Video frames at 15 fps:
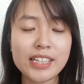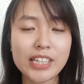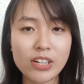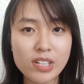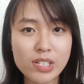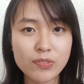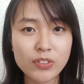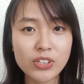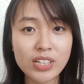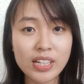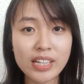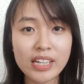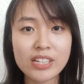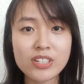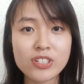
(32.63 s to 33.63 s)
Now,
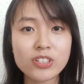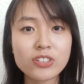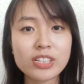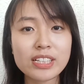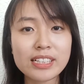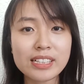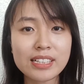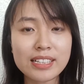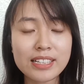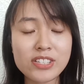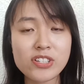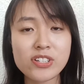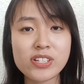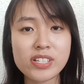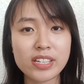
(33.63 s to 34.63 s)
exfoliation really
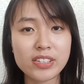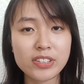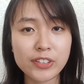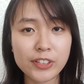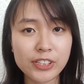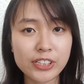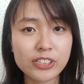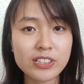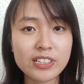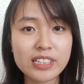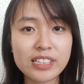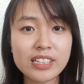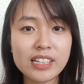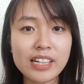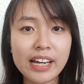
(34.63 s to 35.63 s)
cleans your skin
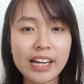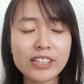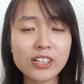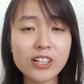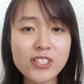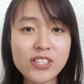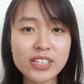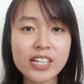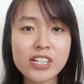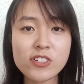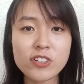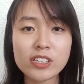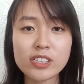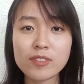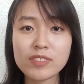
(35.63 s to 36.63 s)
thoroughly and also
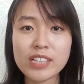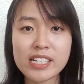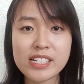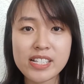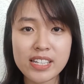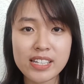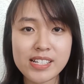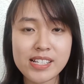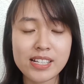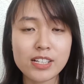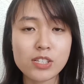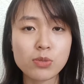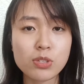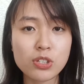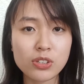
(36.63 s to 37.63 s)
gets rid of dead skin
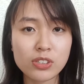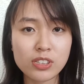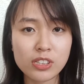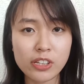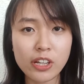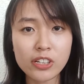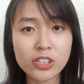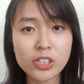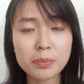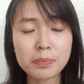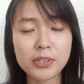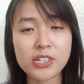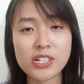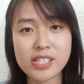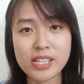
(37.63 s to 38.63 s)
cells which could clog your
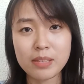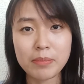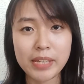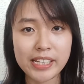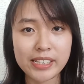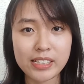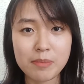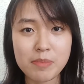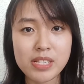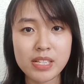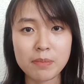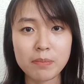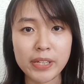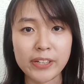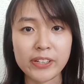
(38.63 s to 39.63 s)
pores and make them
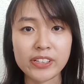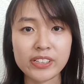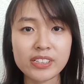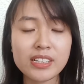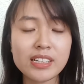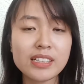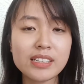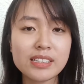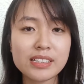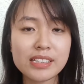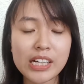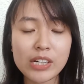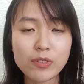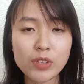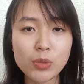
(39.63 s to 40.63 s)
seem bigger.
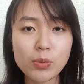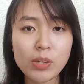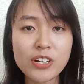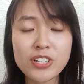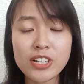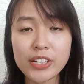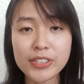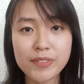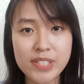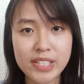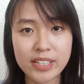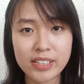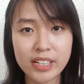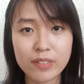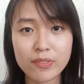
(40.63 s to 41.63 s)
Now, if you watch a lot of
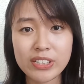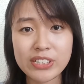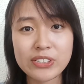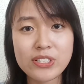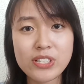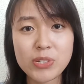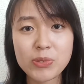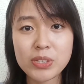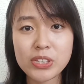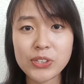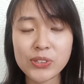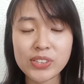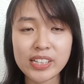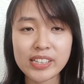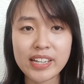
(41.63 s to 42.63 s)
skincare videos, you would
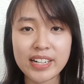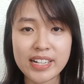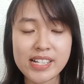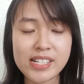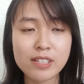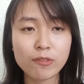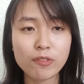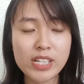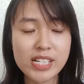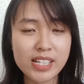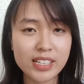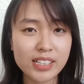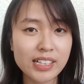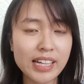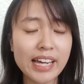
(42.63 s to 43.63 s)
know that there is
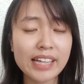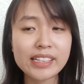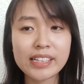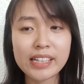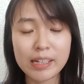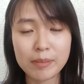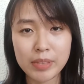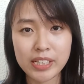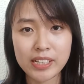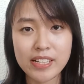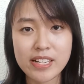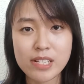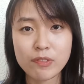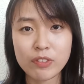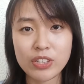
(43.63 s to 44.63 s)
physical and chemical
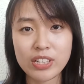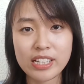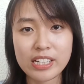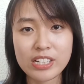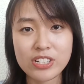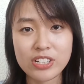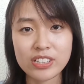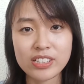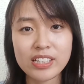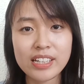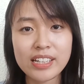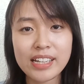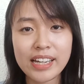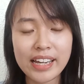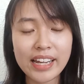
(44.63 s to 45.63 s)
exfoliation.
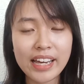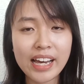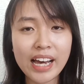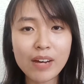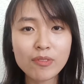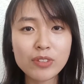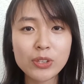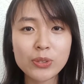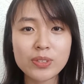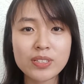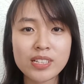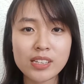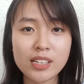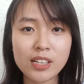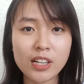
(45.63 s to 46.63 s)
And I have noticed
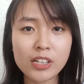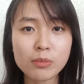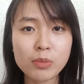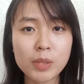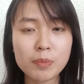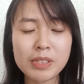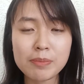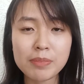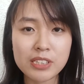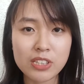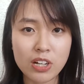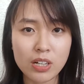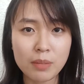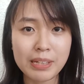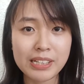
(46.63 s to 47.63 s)
that a lot more people
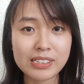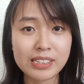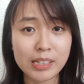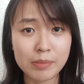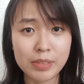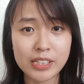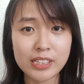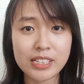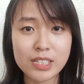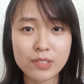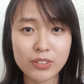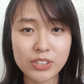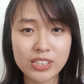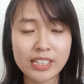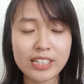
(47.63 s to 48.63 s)
talk about chemical
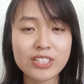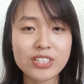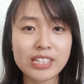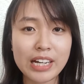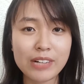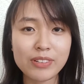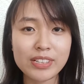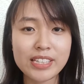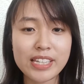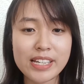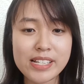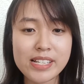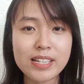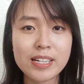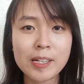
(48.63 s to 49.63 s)
exfoliation
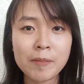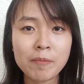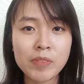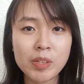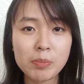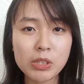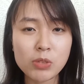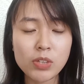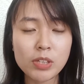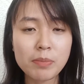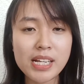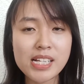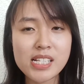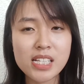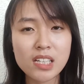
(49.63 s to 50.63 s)
nowadays. But when
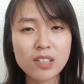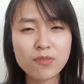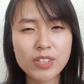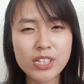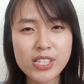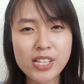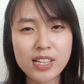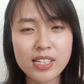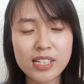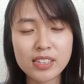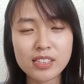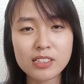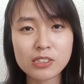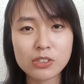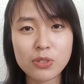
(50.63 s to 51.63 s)
my skin feels a
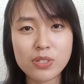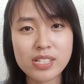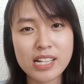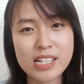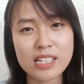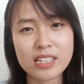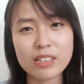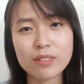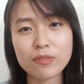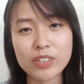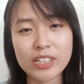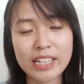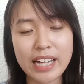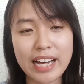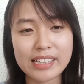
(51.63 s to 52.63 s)
little too sensitive
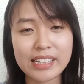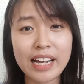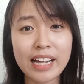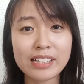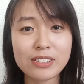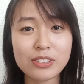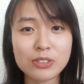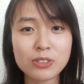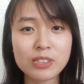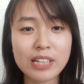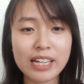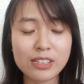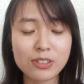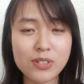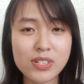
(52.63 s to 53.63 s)
for that, I do
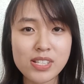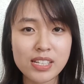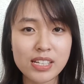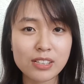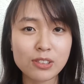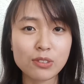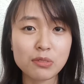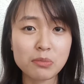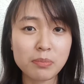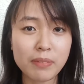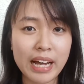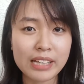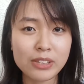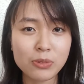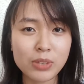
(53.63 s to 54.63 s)
like to stick to
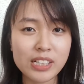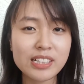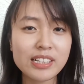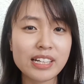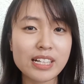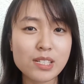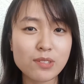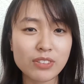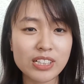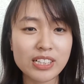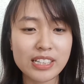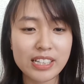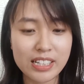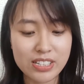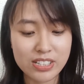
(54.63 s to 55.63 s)
manual
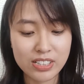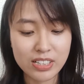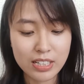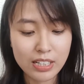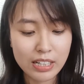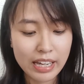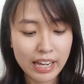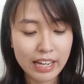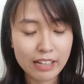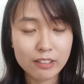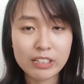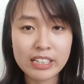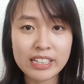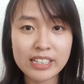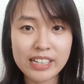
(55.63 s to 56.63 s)
exfoliation
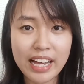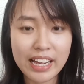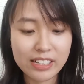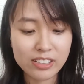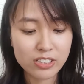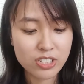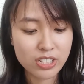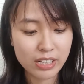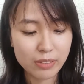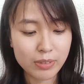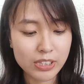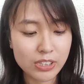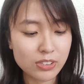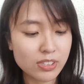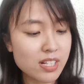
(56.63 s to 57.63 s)
and here I could share
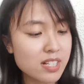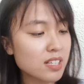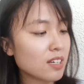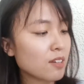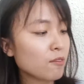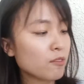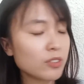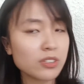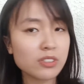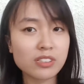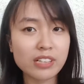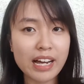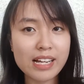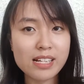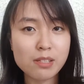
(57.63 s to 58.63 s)
with you the Skin Food
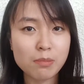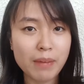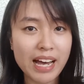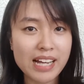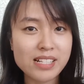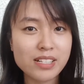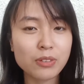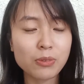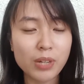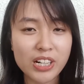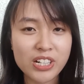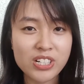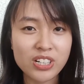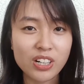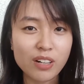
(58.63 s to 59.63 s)
Rice Mask
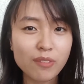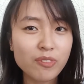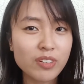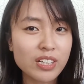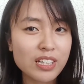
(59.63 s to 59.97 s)
Wash Off.